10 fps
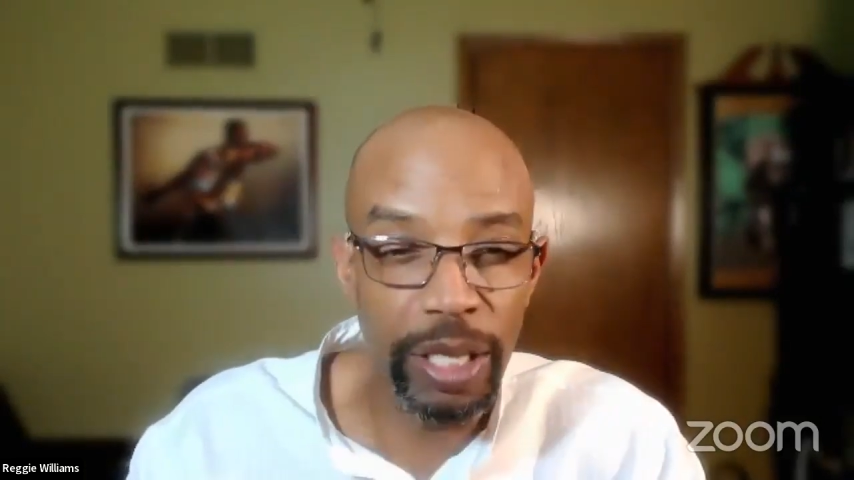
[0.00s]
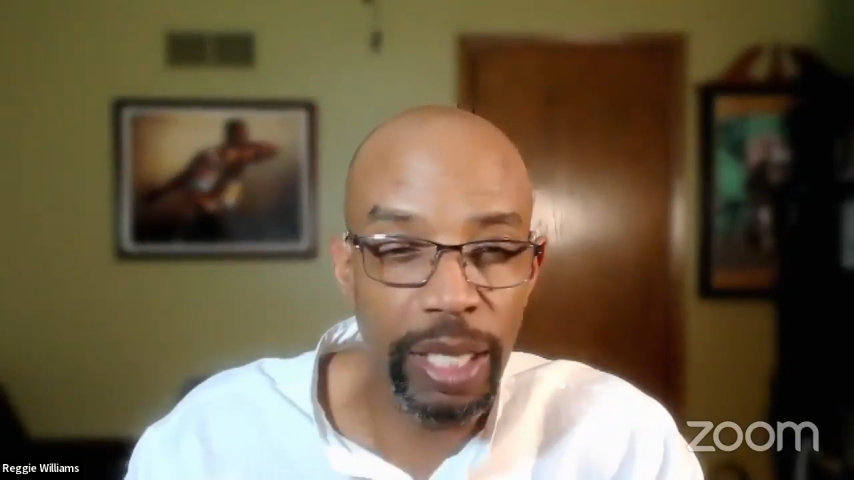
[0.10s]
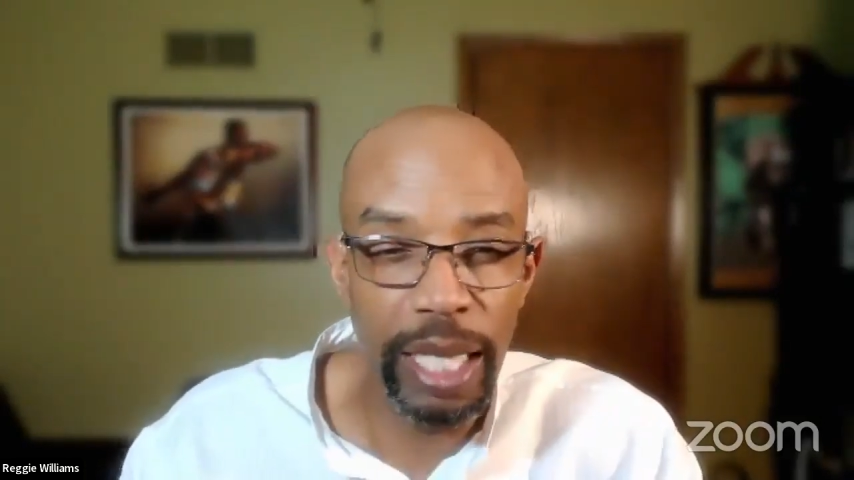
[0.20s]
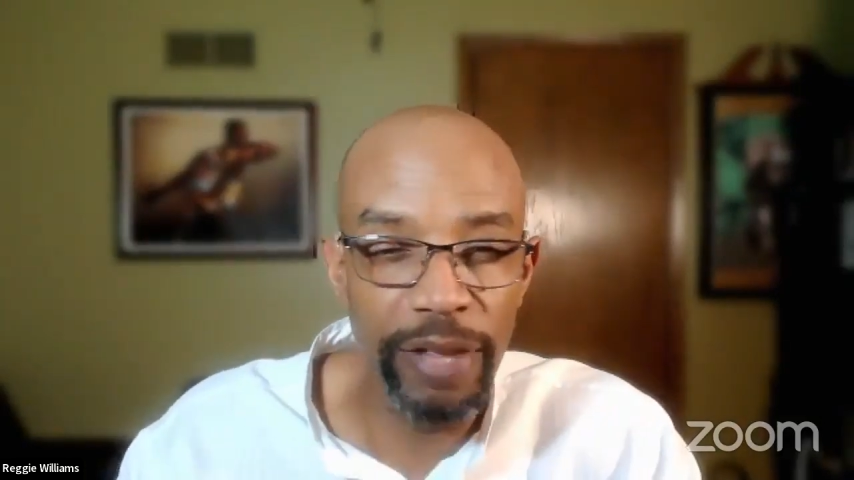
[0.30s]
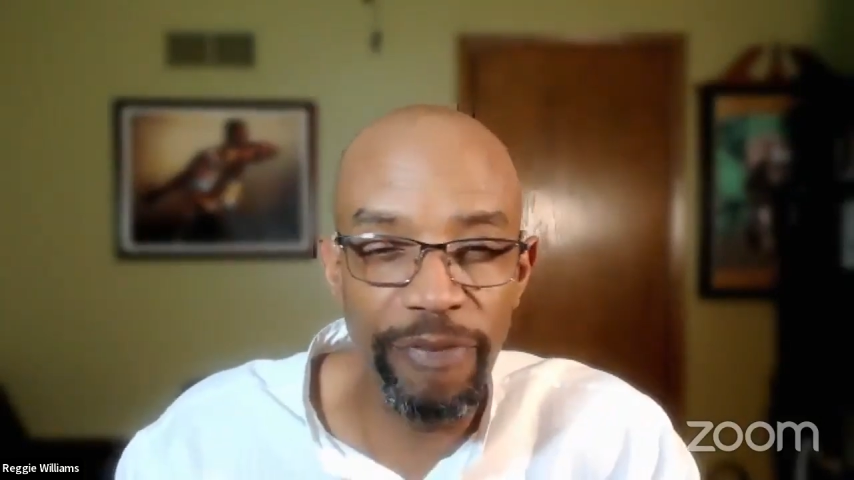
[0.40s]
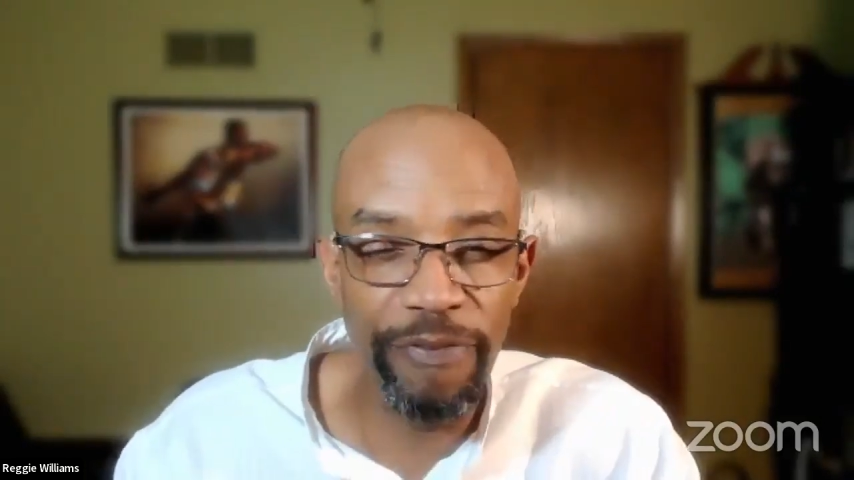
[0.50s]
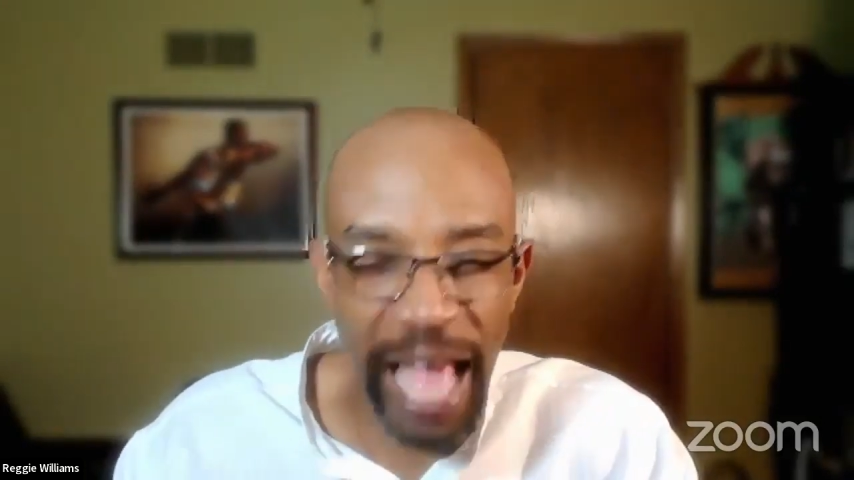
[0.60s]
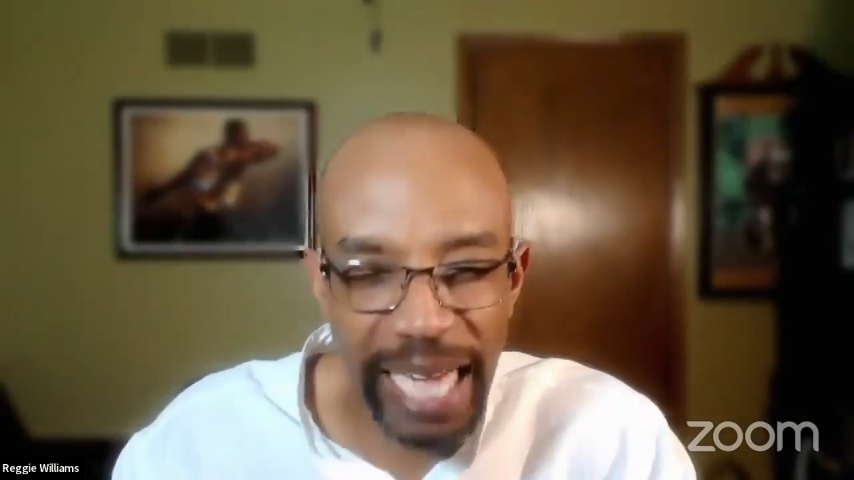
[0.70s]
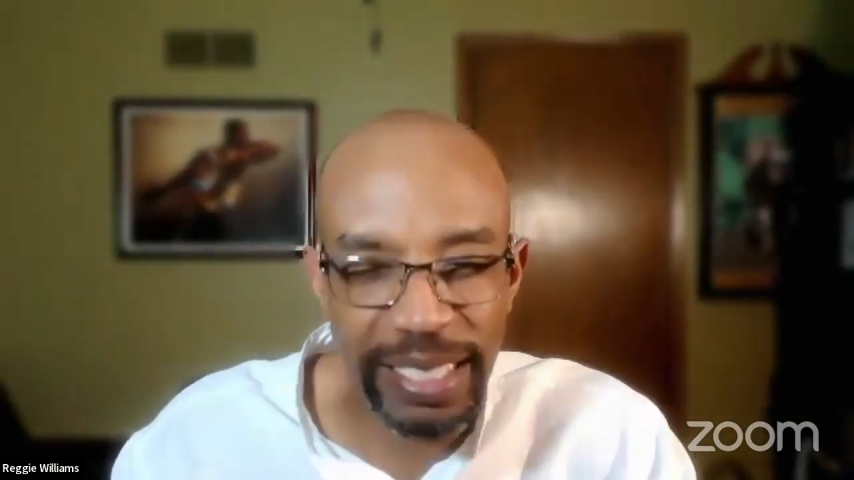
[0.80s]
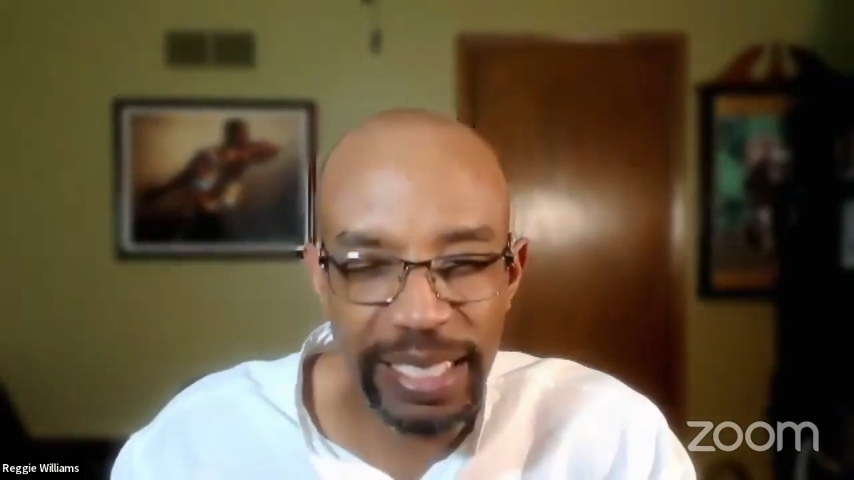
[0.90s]
In the
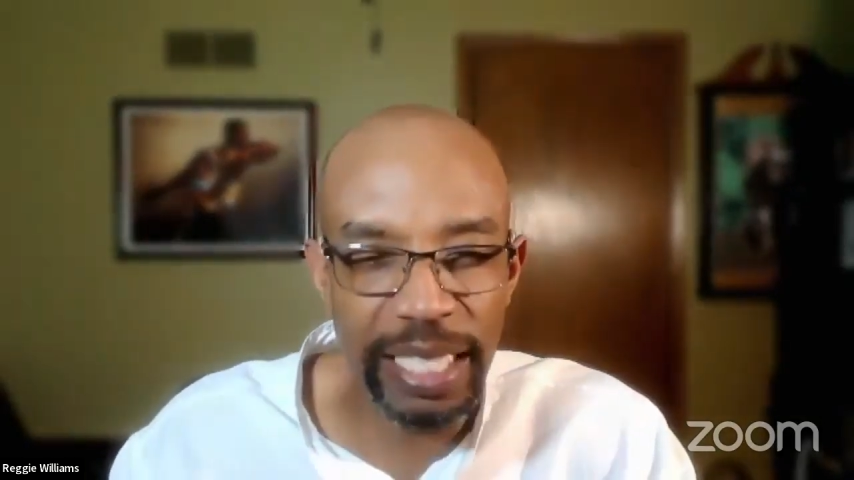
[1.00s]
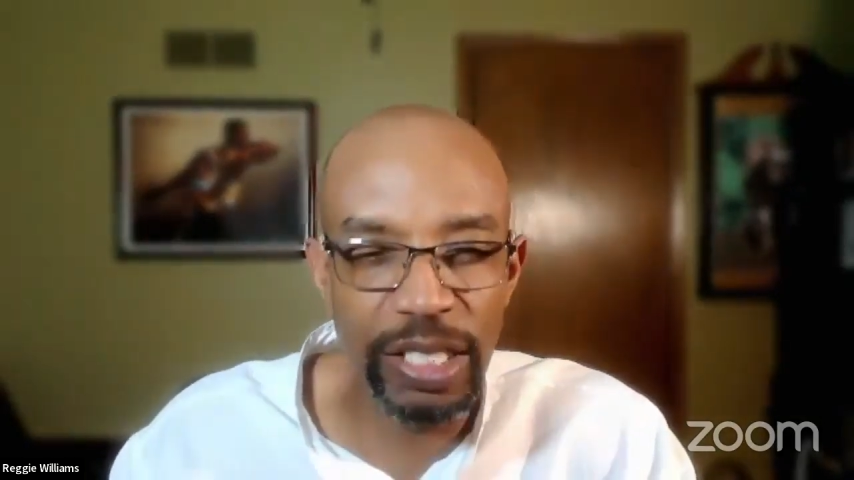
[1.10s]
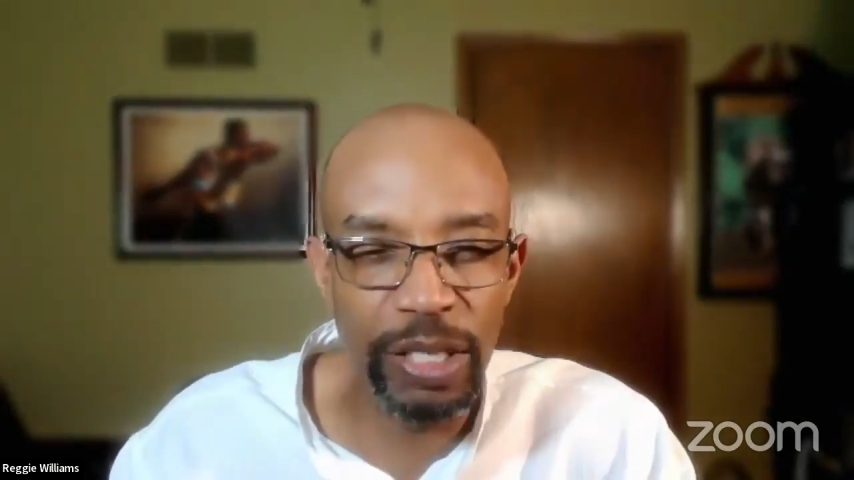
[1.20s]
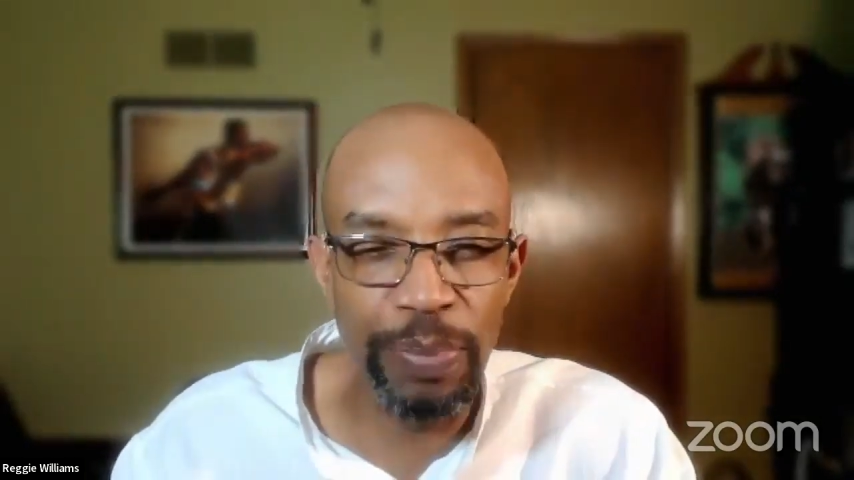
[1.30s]
fact that to